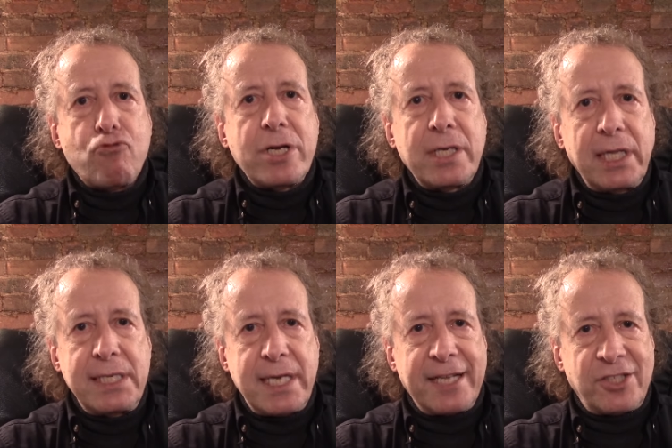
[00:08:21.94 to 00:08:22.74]
really
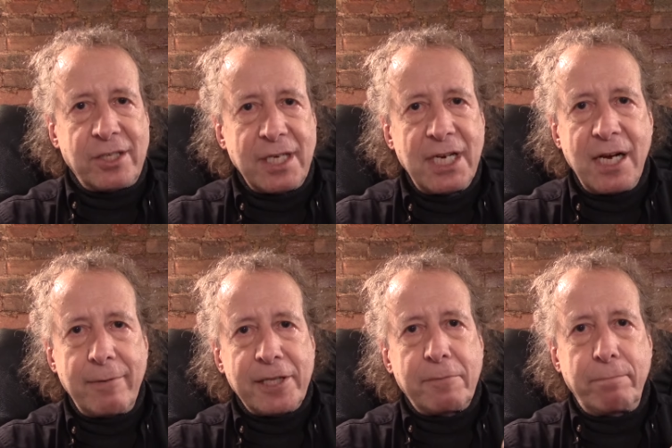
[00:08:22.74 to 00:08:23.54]
gets it
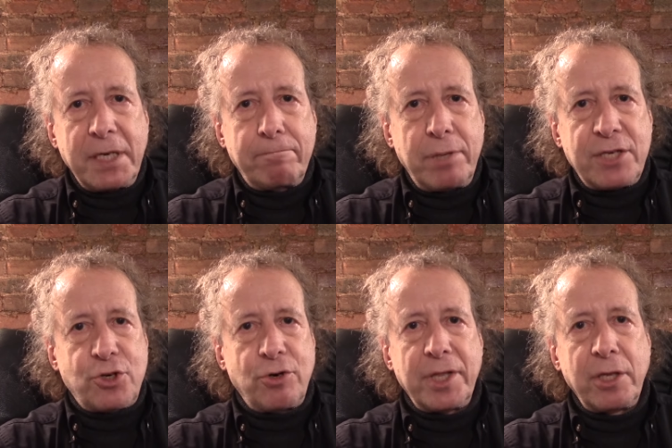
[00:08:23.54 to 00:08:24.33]
about the big
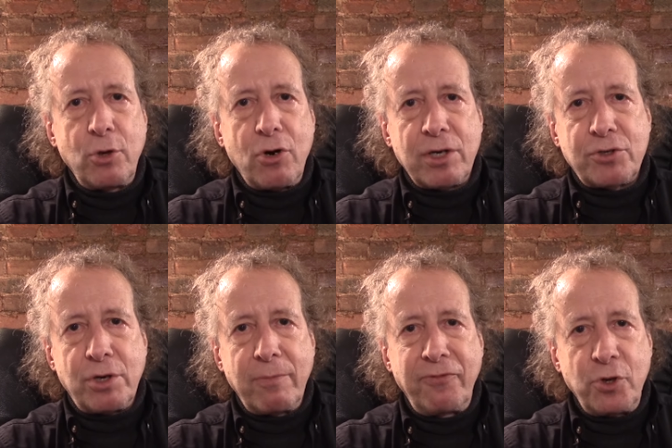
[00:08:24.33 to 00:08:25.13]
picture and the
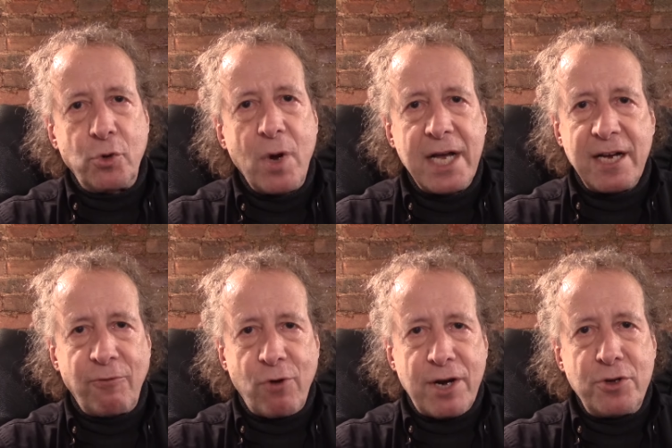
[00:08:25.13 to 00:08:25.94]
long-term view of
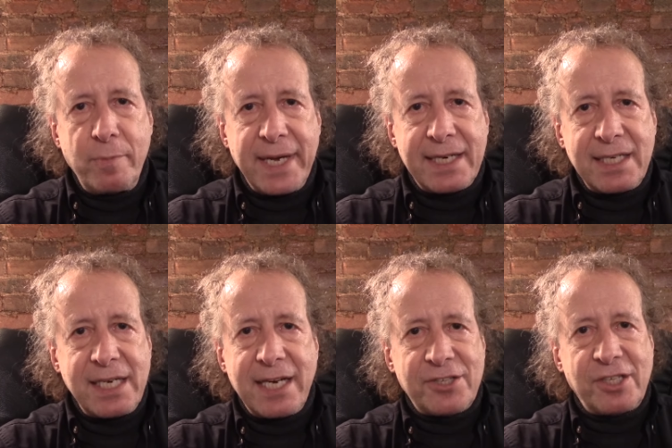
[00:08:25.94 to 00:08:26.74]
where humanity
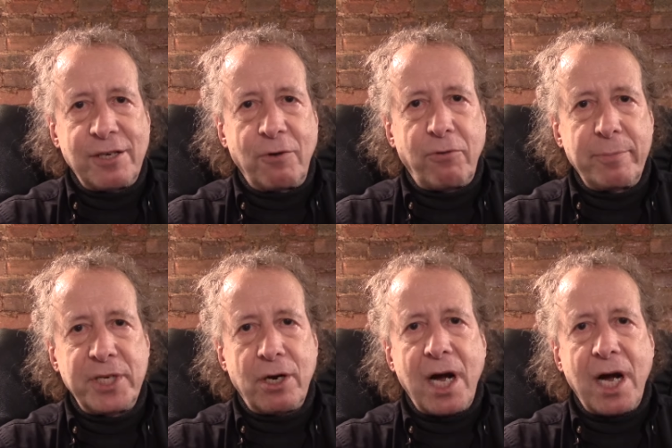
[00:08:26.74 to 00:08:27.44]
has to go from here.